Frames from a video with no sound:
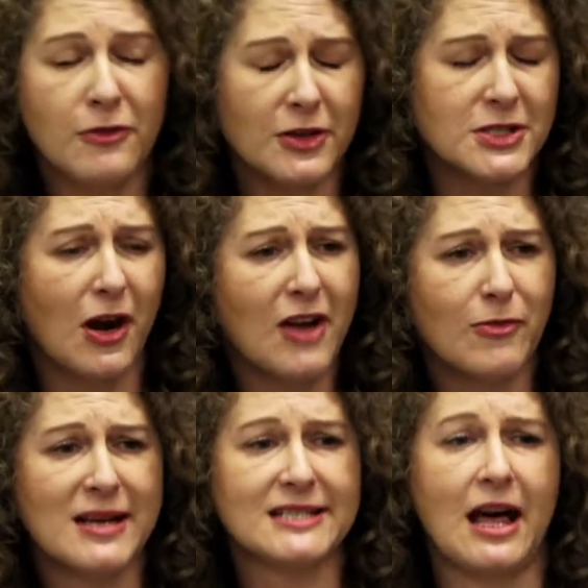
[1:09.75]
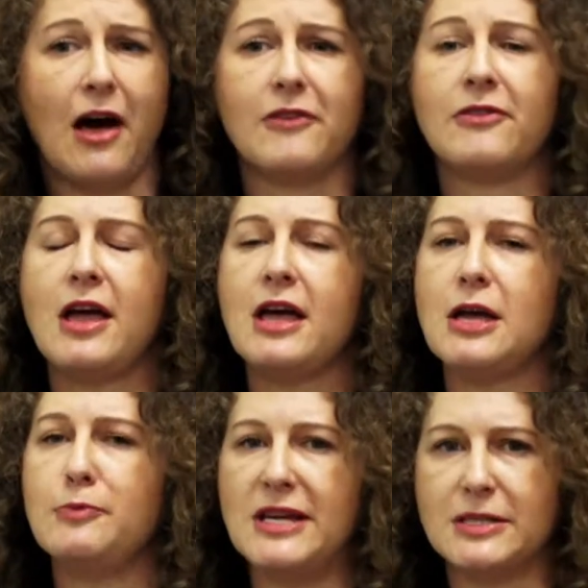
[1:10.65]
feel sorry for myself,
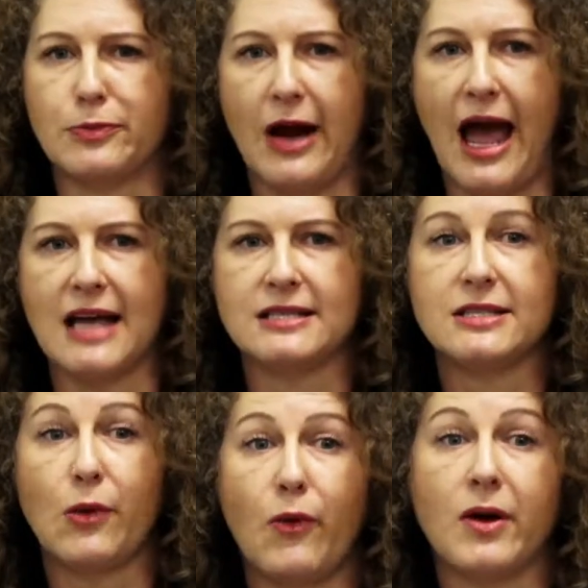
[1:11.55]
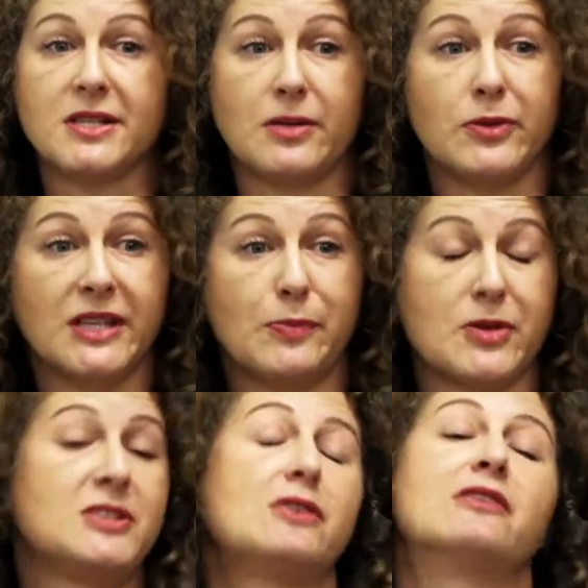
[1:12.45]
be depressed, or to really
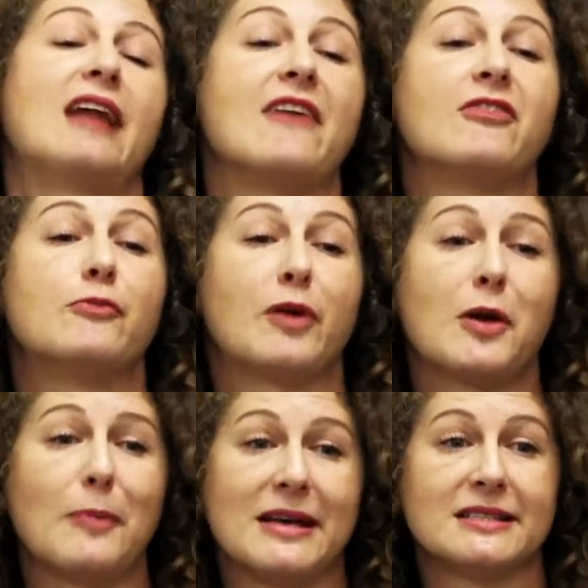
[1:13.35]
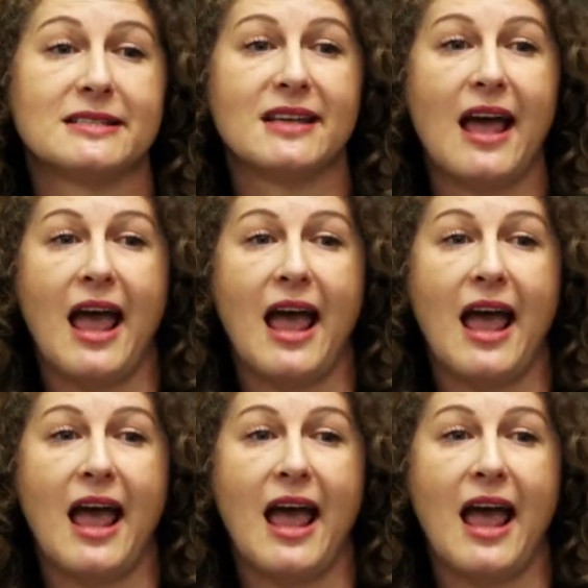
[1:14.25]
pursue a life of purpose.